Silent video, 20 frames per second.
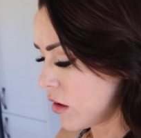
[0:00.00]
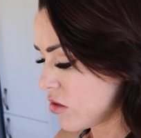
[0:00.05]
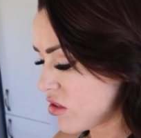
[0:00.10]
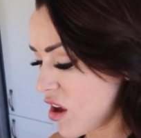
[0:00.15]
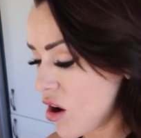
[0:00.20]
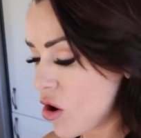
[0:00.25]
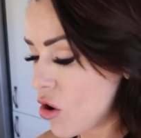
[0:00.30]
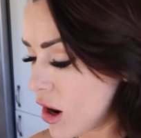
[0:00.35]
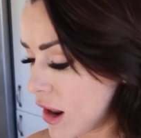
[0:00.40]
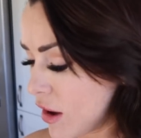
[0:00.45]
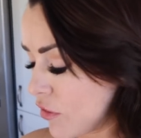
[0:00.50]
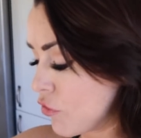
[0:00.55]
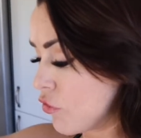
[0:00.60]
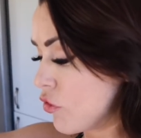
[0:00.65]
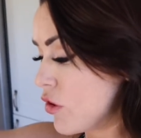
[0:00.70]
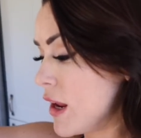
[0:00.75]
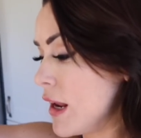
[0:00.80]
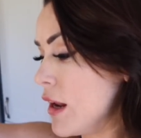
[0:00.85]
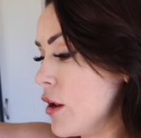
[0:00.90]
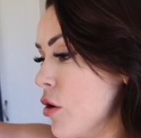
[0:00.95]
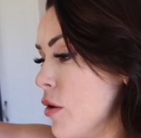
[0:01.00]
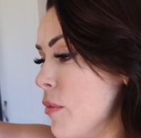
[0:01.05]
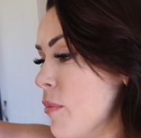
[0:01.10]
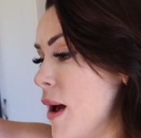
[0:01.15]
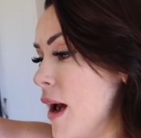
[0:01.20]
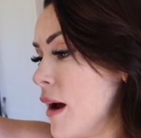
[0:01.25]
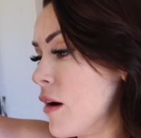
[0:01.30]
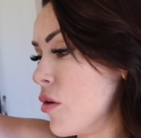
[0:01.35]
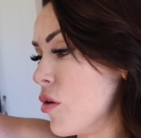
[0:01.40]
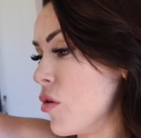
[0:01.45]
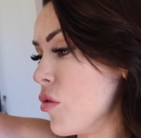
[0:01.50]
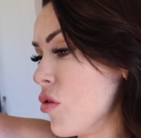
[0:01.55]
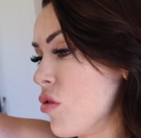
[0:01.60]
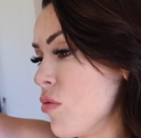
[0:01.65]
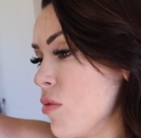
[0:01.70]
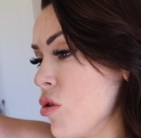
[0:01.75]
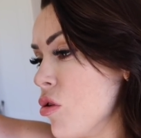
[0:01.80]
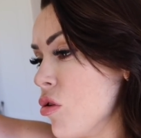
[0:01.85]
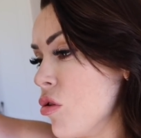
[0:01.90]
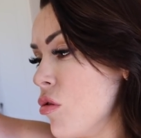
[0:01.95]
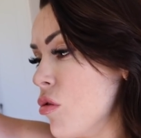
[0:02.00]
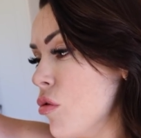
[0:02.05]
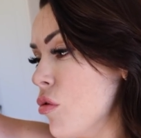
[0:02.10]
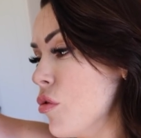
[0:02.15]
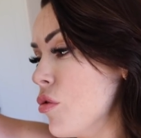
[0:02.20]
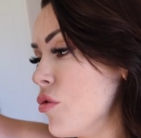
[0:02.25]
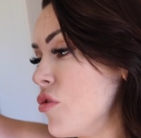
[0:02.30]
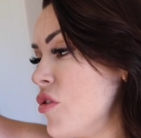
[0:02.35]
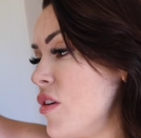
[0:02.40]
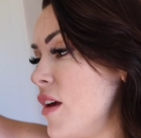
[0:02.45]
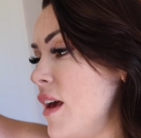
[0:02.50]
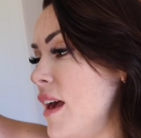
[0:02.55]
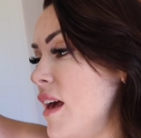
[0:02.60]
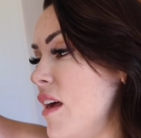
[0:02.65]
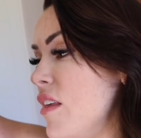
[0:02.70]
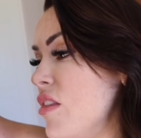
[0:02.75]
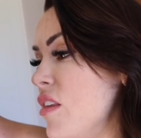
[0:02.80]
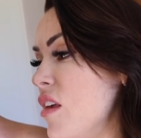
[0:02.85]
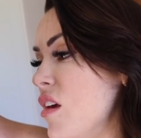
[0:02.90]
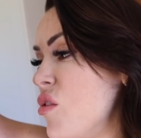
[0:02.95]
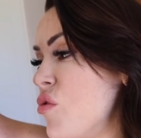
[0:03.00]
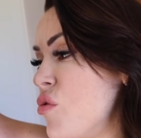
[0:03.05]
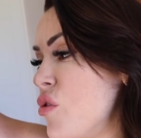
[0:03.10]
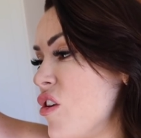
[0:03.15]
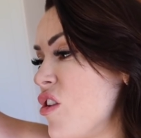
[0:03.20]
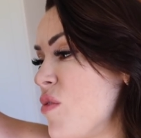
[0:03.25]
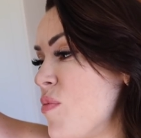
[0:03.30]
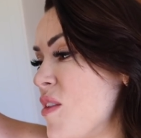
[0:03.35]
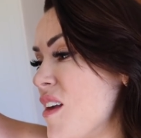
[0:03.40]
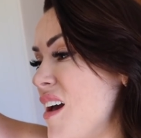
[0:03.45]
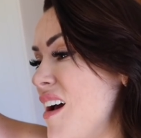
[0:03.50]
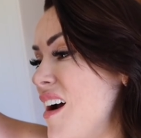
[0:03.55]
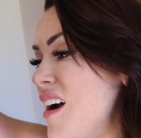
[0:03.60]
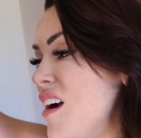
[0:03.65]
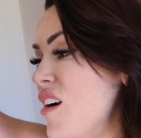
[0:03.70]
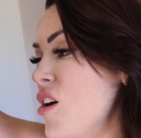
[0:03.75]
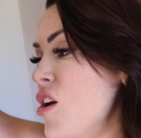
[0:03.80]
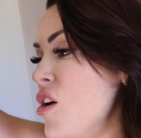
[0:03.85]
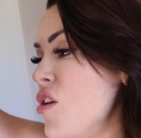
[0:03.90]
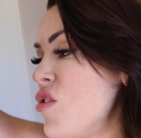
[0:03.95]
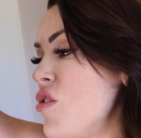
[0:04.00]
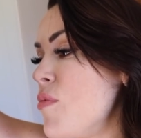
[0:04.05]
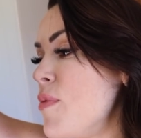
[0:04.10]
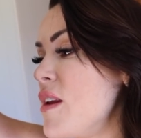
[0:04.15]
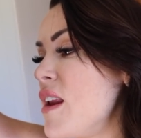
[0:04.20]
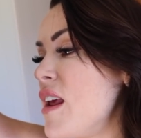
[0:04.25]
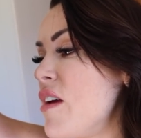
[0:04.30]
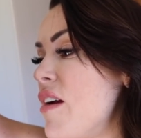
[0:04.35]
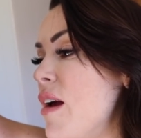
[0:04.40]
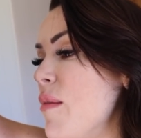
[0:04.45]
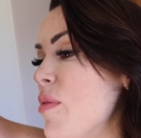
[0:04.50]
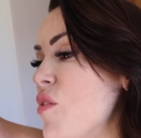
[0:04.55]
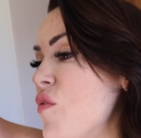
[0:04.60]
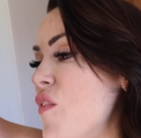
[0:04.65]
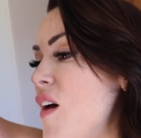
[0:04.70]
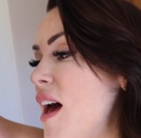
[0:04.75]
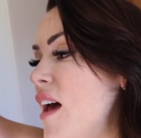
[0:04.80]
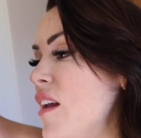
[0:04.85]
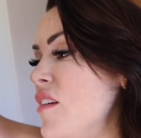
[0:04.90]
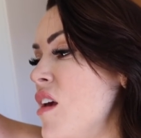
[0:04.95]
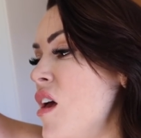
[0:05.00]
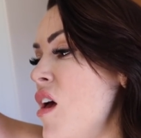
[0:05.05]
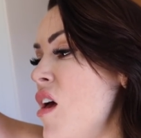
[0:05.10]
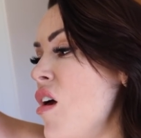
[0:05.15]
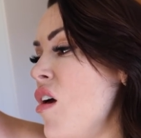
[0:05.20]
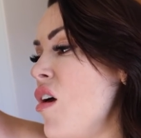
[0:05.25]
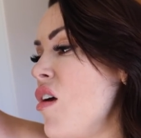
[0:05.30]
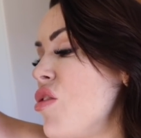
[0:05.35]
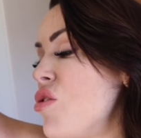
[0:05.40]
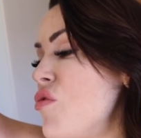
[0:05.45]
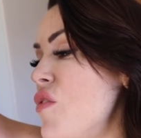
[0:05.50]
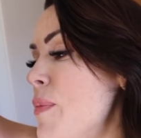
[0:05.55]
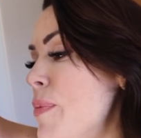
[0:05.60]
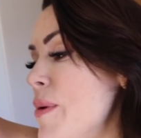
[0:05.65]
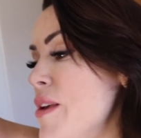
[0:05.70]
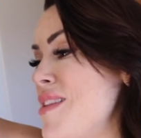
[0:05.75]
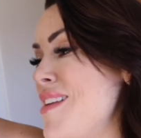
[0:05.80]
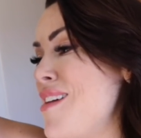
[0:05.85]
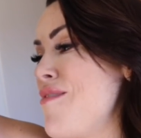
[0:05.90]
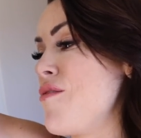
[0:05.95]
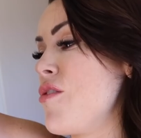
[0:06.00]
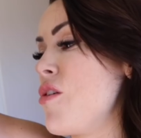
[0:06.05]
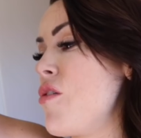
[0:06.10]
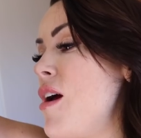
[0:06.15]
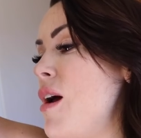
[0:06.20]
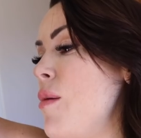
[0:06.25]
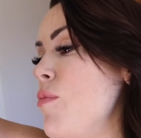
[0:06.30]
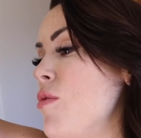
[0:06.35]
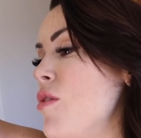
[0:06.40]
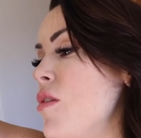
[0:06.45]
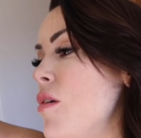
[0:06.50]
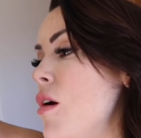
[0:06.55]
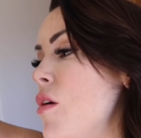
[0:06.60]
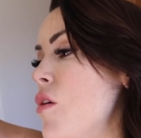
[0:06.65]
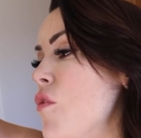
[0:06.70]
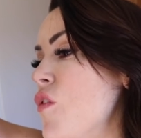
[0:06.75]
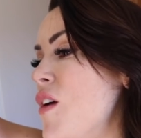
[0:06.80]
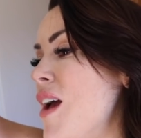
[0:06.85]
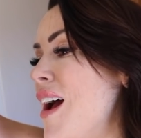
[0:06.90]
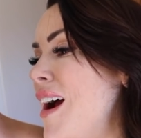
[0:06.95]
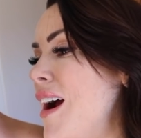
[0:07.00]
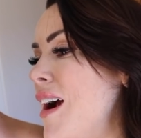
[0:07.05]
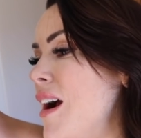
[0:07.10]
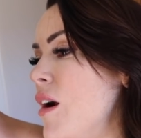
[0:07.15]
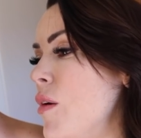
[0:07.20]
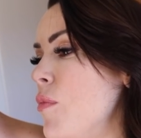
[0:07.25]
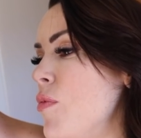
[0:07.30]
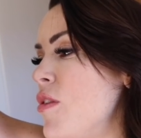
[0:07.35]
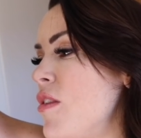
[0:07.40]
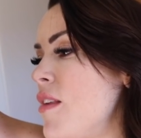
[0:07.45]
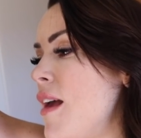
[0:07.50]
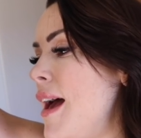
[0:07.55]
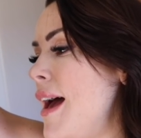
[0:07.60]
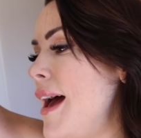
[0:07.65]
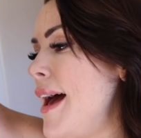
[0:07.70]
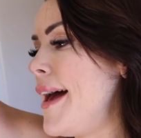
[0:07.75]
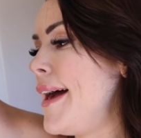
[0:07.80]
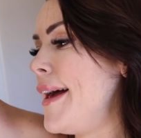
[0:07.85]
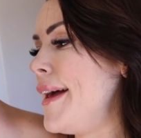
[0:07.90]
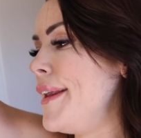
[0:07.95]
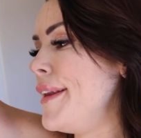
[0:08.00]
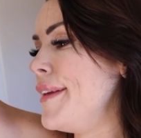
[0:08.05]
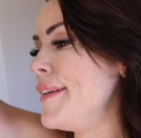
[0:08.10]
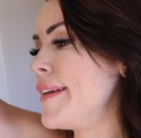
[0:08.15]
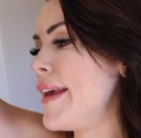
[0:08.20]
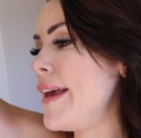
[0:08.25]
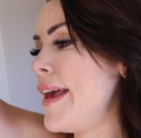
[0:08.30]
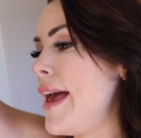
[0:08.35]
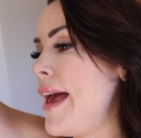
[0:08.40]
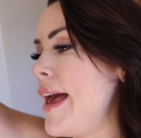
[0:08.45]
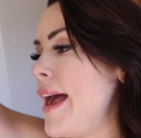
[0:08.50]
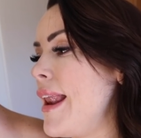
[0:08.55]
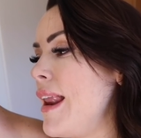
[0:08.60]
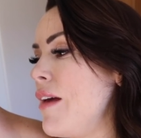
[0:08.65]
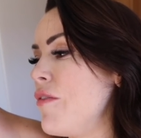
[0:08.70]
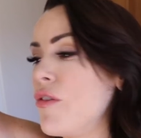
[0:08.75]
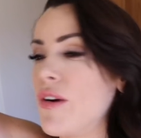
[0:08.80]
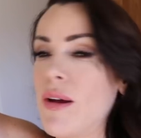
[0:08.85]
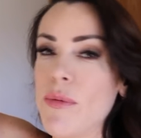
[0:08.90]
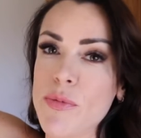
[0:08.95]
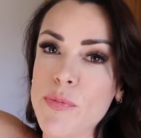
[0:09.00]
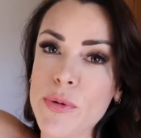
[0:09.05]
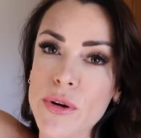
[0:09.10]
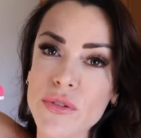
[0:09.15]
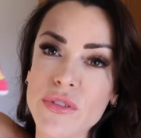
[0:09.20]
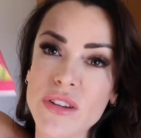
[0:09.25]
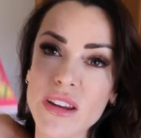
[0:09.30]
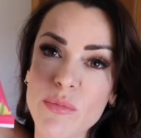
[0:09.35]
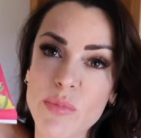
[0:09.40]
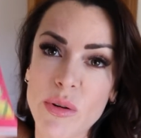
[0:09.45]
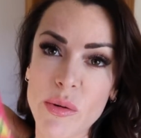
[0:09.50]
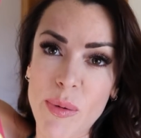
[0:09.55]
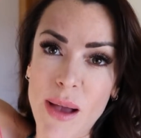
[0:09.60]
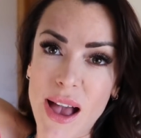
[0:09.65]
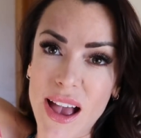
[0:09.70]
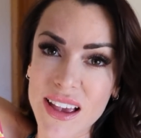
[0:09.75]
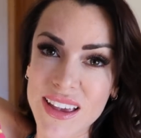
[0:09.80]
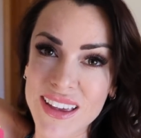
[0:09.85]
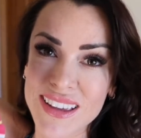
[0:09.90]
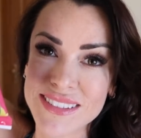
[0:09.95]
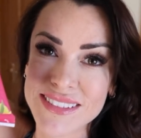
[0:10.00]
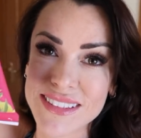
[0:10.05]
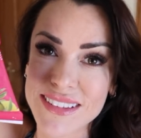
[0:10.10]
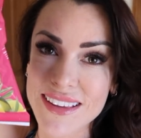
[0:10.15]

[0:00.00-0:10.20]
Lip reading: They all have really good macros, which is good. The crisps are 2.8 grams fat, 3.7 grams of carbs and 11 grams of protein per pack.